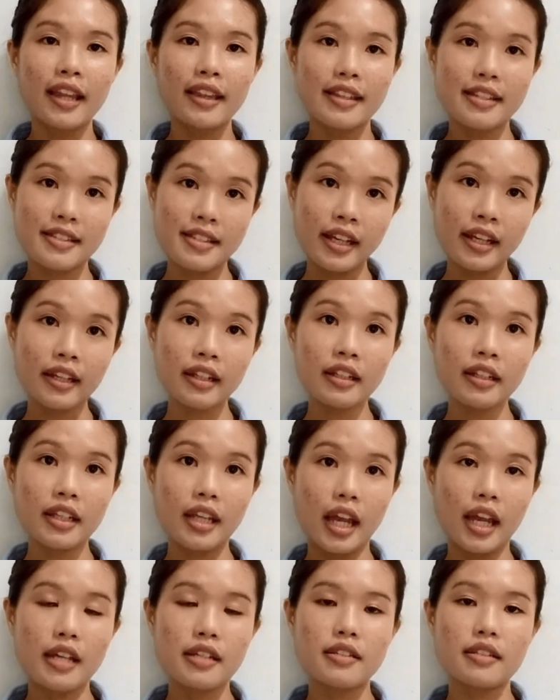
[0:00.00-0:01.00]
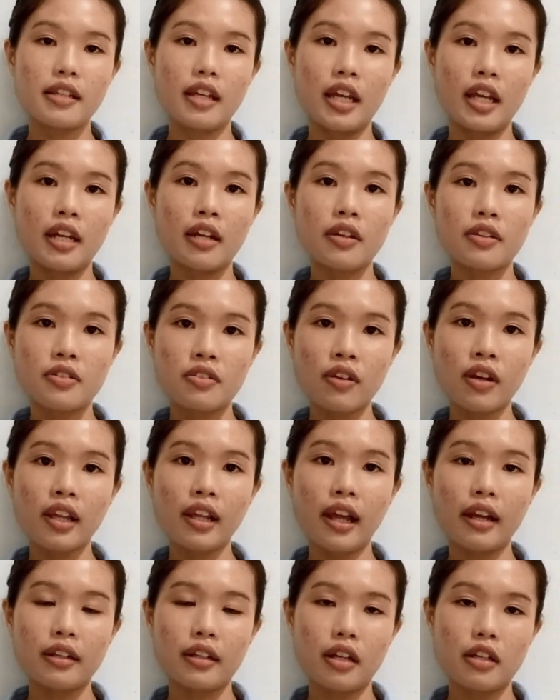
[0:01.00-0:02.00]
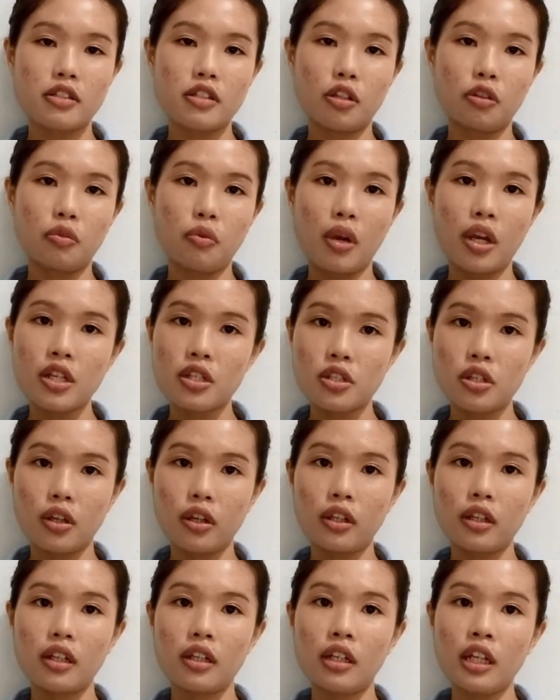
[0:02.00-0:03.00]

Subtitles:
The second case, in Sri Lanka situation,